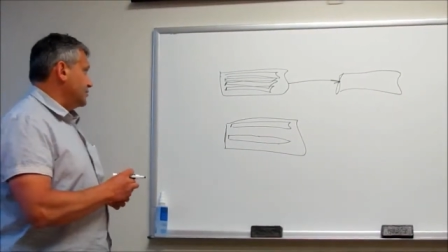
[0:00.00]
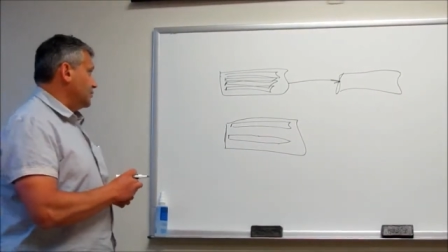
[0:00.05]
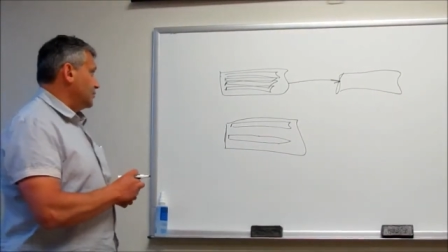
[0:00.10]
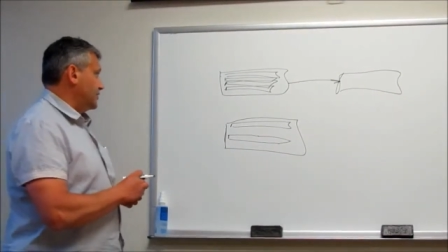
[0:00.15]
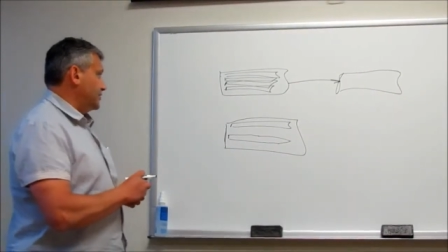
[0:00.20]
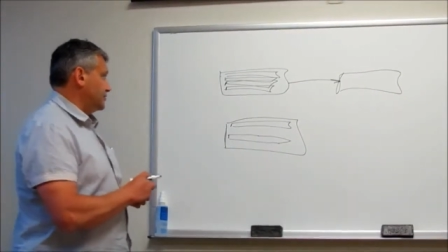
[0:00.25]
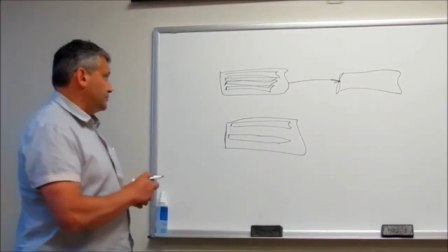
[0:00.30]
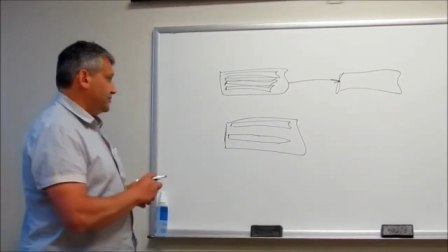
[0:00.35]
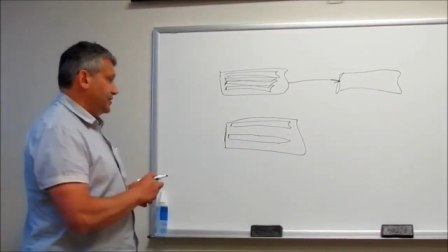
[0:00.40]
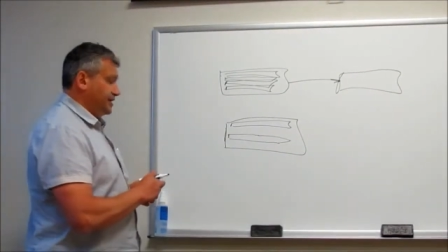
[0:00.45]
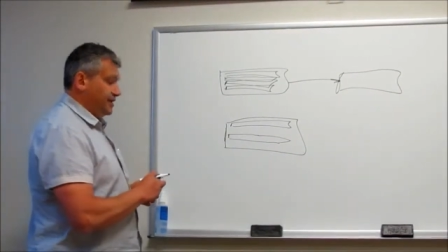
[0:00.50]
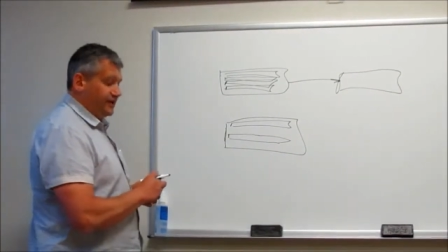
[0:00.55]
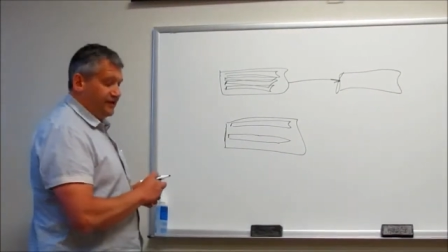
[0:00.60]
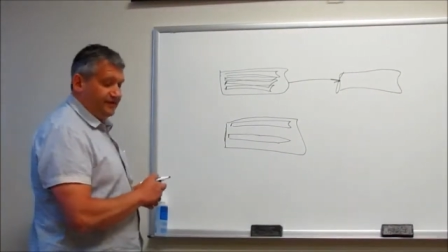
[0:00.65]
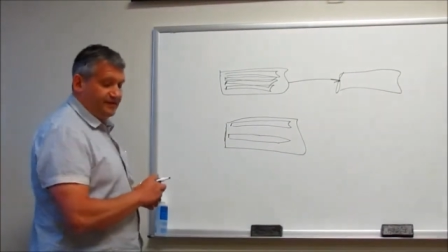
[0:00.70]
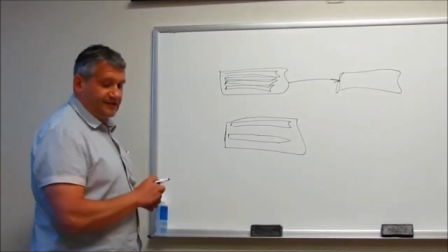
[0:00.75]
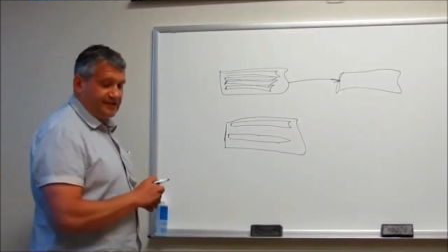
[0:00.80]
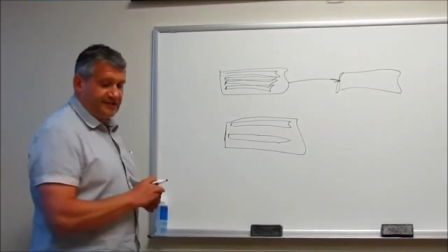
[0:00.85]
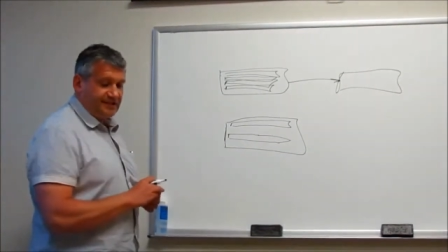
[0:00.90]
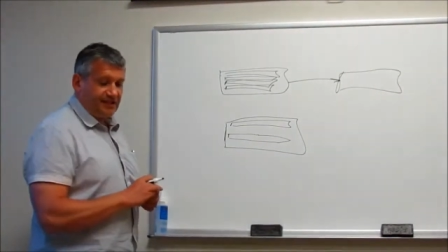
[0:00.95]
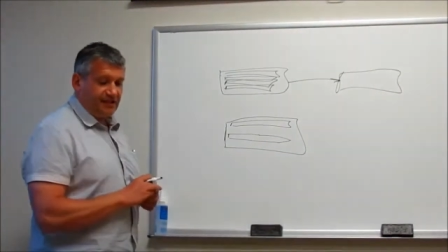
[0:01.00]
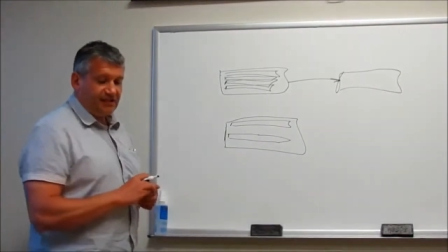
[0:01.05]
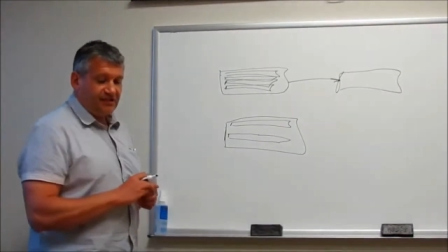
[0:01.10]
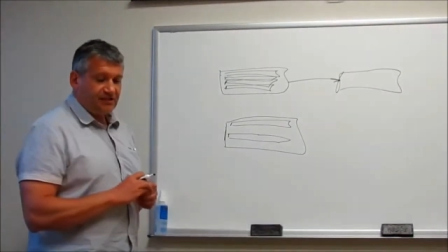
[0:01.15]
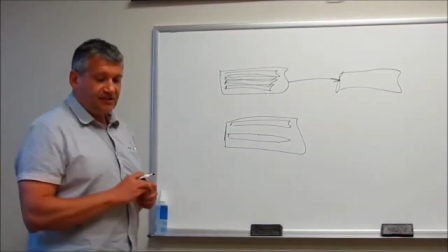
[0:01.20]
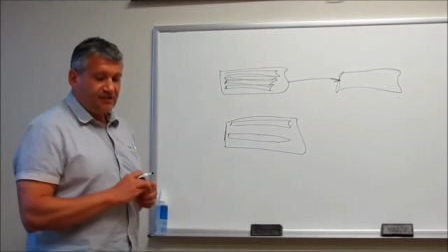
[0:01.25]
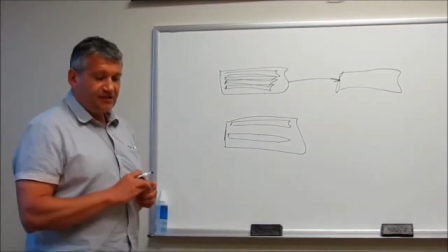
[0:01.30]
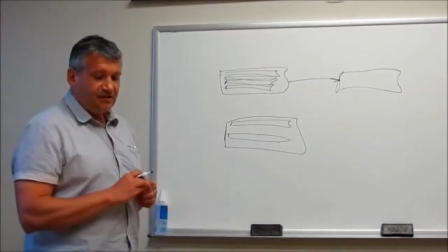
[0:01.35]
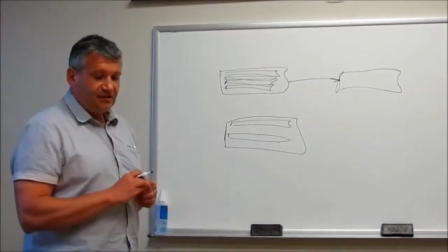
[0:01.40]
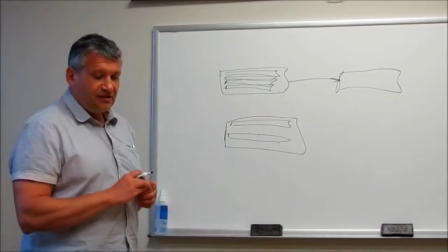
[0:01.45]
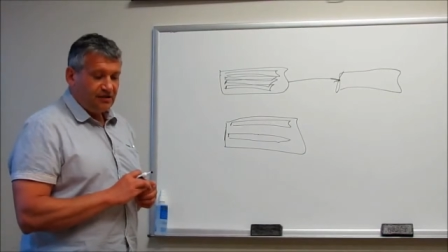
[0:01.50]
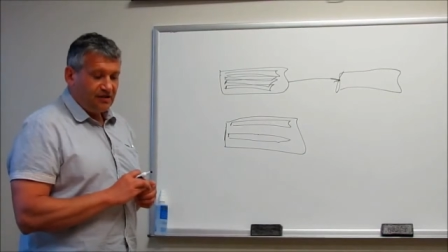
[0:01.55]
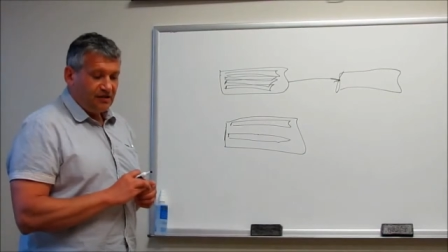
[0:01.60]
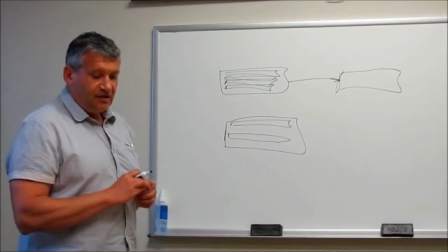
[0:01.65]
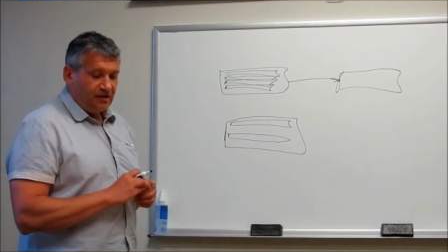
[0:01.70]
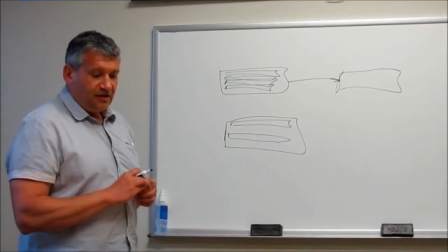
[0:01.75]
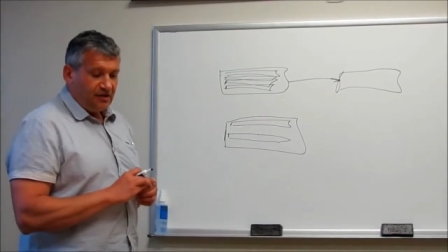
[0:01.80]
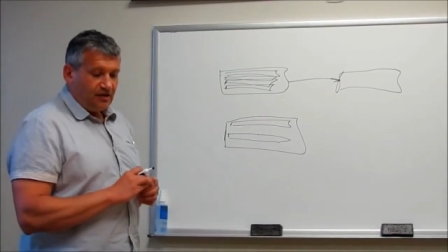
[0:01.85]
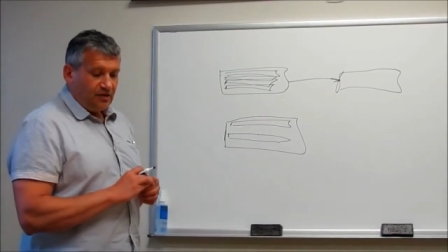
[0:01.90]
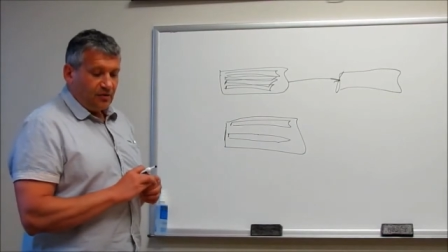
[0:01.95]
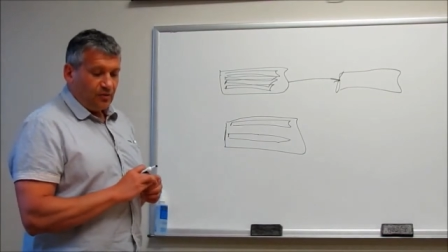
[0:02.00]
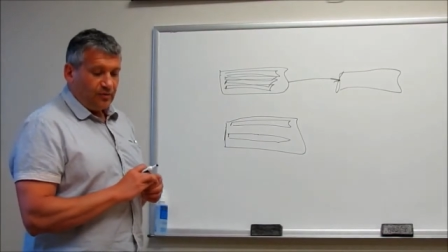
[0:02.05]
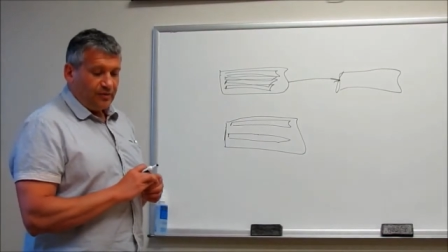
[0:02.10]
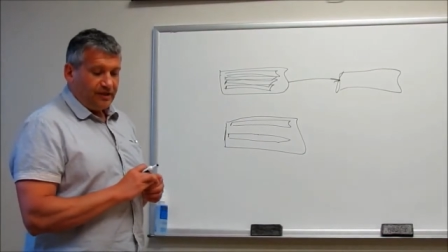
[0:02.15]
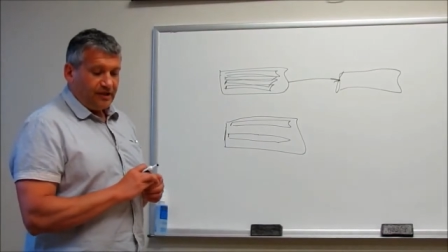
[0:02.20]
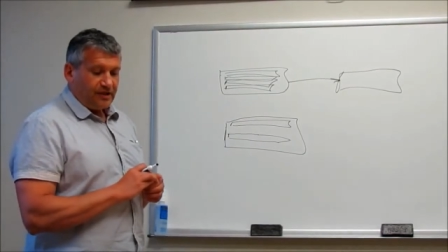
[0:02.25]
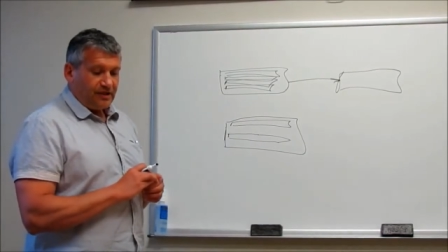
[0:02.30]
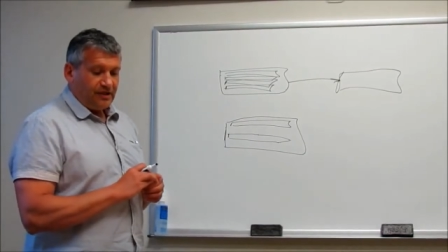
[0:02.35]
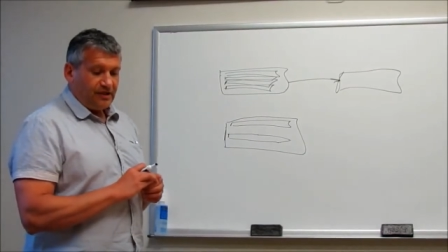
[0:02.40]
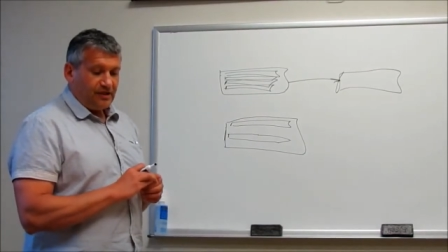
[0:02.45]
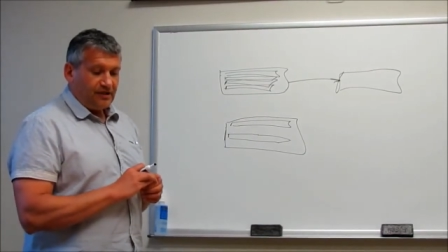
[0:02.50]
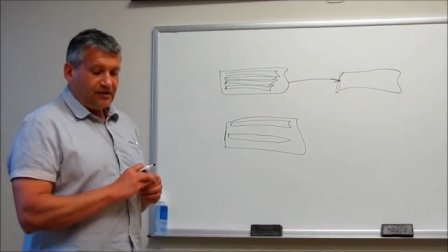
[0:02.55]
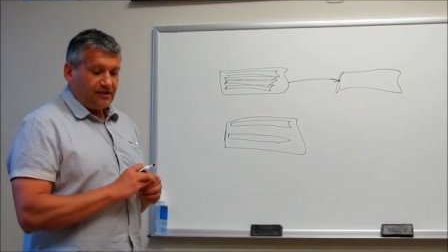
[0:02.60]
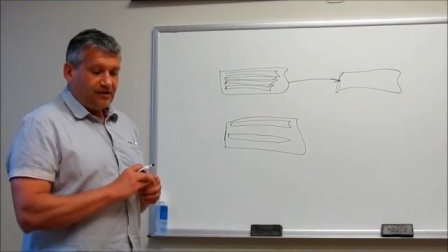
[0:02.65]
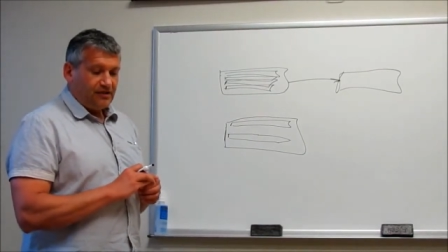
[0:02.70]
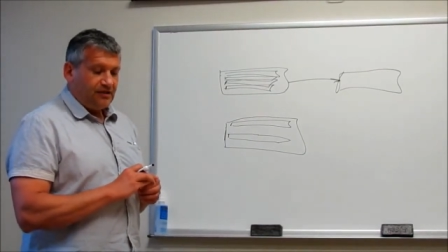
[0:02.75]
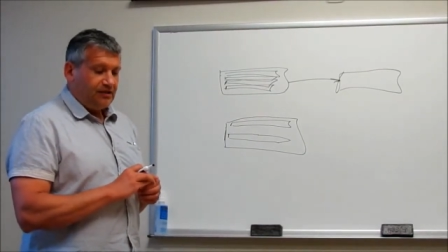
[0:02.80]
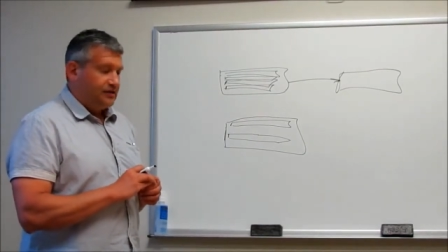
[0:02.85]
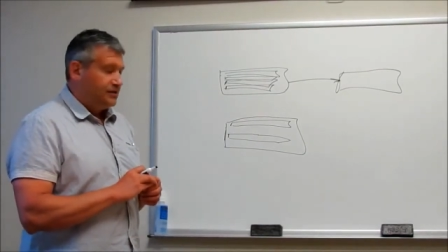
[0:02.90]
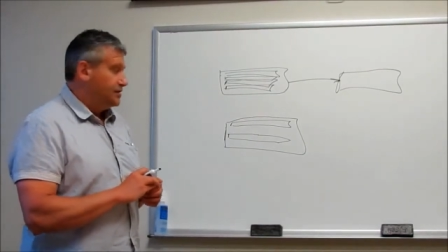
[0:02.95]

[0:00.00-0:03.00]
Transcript: when we have a set, we can